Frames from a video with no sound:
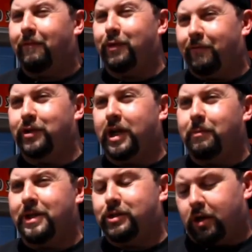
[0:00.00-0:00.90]
of a few different
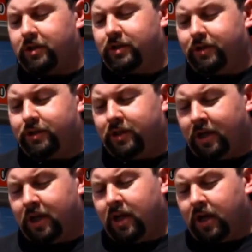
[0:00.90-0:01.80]
Japanese sauces.
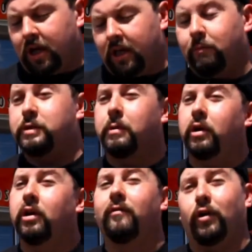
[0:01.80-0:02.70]
And then we
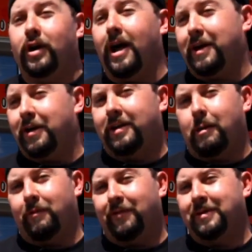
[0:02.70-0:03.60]
sprinkle a little furikake on top of